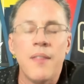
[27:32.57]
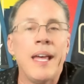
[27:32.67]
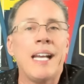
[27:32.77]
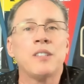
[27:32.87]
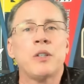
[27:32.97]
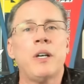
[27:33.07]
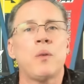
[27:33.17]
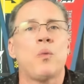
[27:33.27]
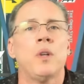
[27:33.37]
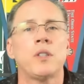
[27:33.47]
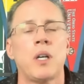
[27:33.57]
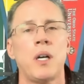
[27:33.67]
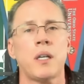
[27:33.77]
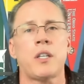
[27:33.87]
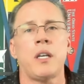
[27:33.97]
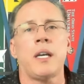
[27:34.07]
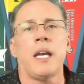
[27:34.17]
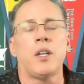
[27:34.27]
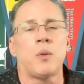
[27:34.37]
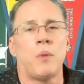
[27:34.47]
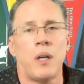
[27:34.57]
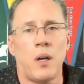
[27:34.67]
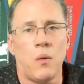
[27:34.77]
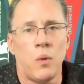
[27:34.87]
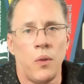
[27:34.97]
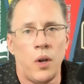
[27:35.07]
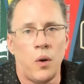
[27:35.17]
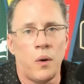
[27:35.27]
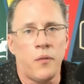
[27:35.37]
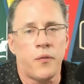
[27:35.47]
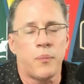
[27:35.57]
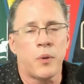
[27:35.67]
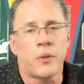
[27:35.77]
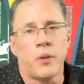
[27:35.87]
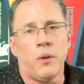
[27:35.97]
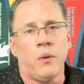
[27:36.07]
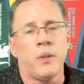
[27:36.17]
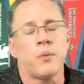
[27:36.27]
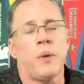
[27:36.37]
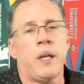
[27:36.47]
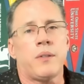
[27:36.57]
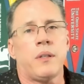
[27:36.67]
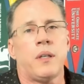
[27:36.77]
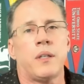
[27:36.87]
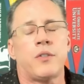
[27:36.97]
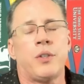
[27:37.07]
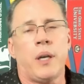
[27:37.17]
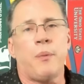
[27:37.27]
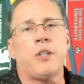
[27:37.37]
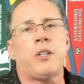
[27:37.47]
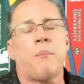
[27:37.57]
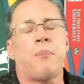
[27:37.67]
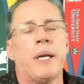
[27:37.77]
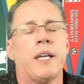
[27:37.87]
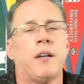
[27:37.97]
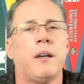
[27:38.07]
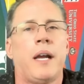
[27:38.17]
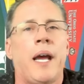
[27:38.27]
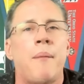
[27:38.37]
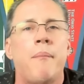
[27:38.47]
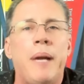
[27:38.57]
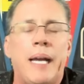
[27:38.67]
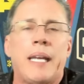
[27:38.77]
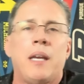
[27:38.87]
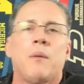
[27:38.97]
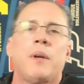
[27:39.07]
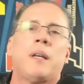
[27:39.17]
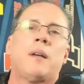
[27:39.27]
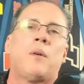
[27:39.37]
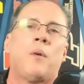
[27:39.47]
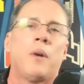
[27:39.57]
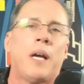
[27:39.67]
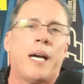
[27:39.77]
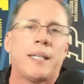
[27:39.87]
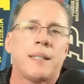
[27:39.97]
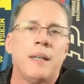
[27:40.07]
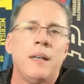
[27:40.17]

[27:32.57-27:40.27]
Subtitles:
That'll do it. We'll talk to you again tomorrow. We'll know if Purdue is raising a championship banner at Mackey Arena or not.